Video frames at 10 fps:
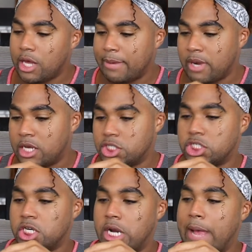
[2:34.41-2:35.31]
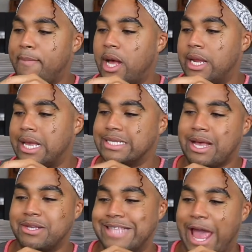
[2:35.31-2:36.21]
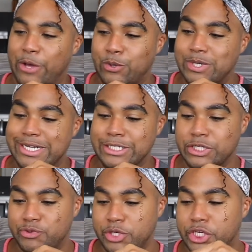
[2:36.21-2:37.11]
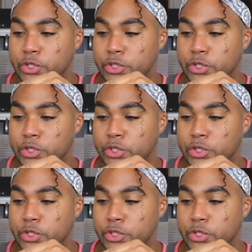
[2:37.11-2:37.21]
I'm not sure, I bought it because I was like, oh, this looks real